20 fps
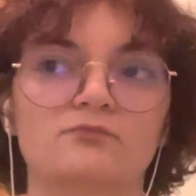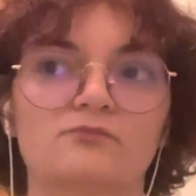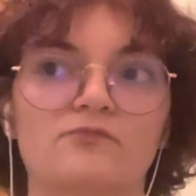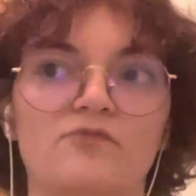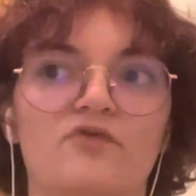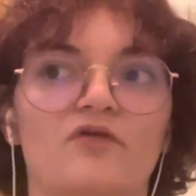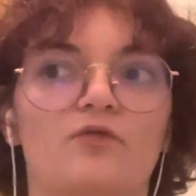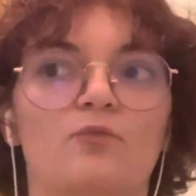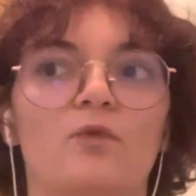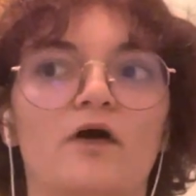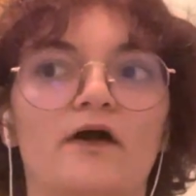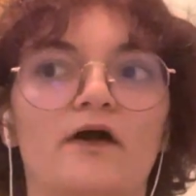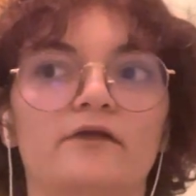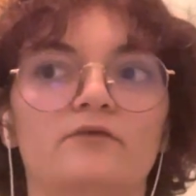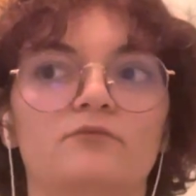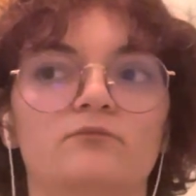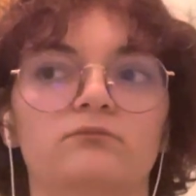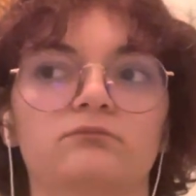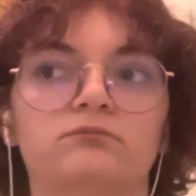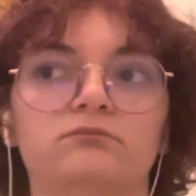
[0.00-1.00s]
like, why
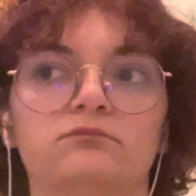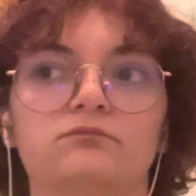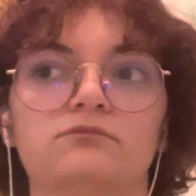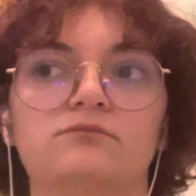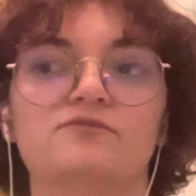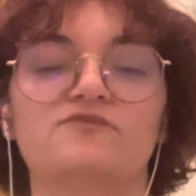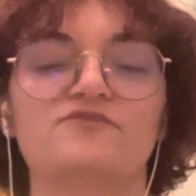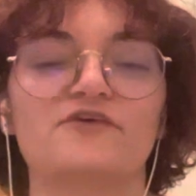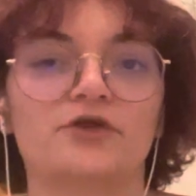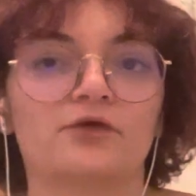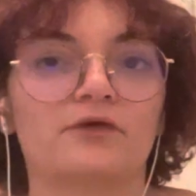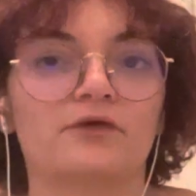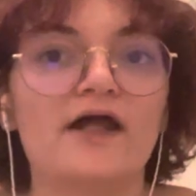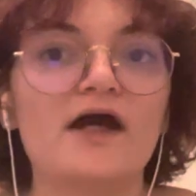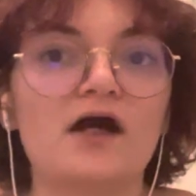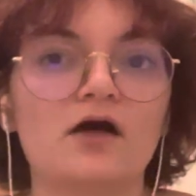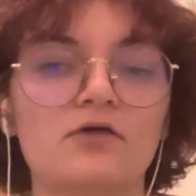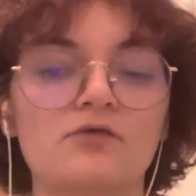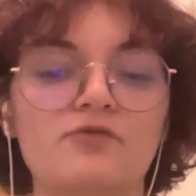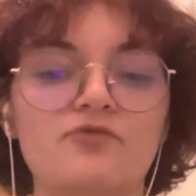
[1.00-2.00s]
figure it
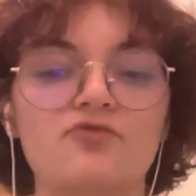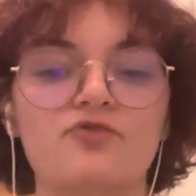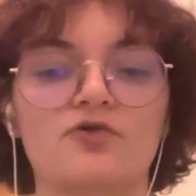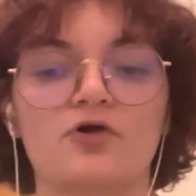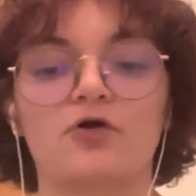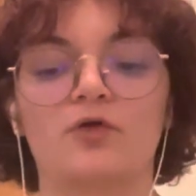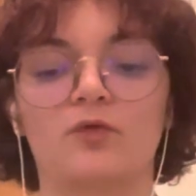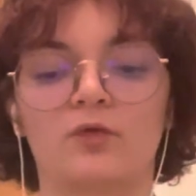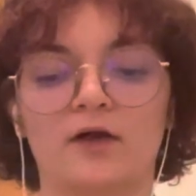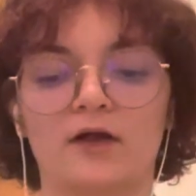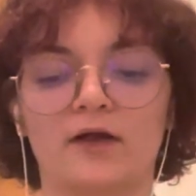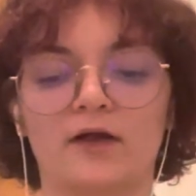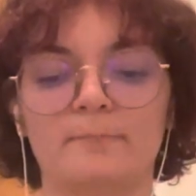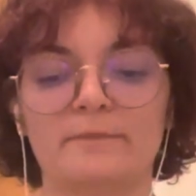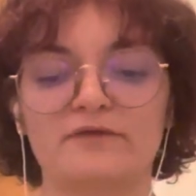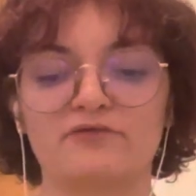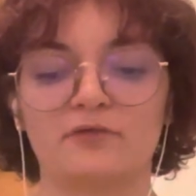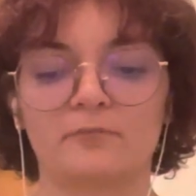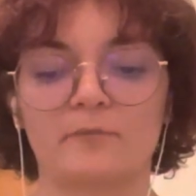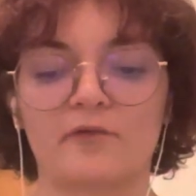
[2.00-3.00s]
out? So I'm
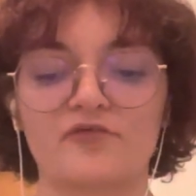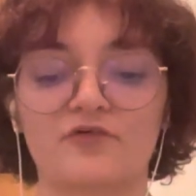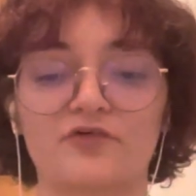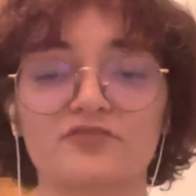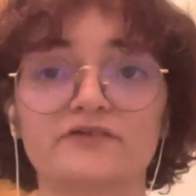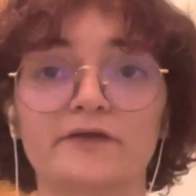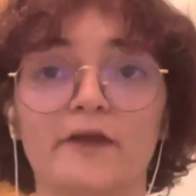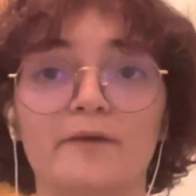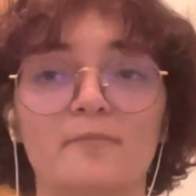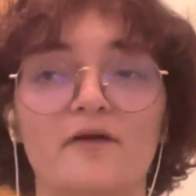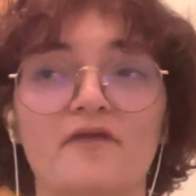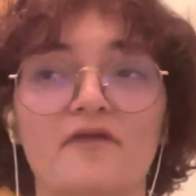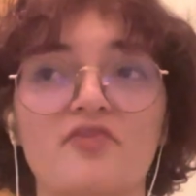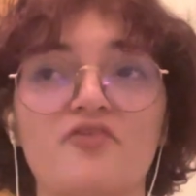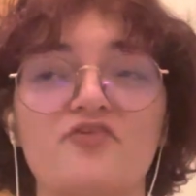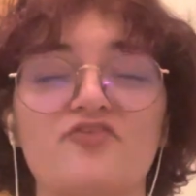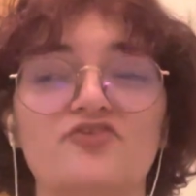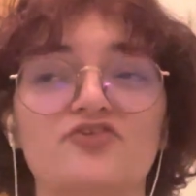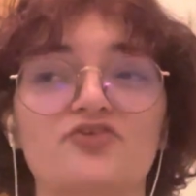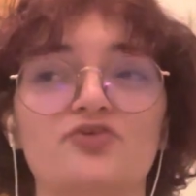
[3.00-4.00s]
giving myself 10
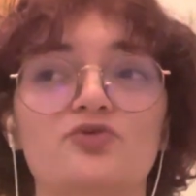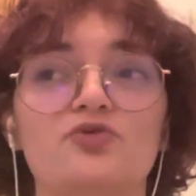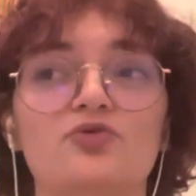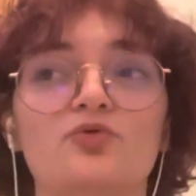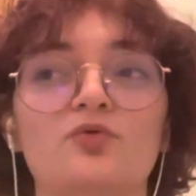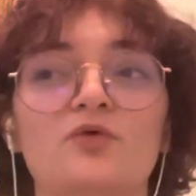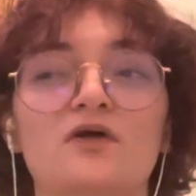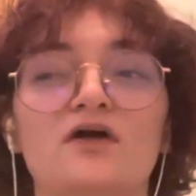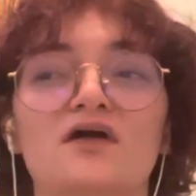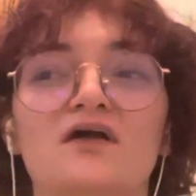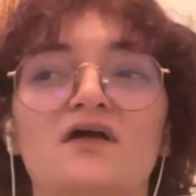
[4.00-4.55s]
months to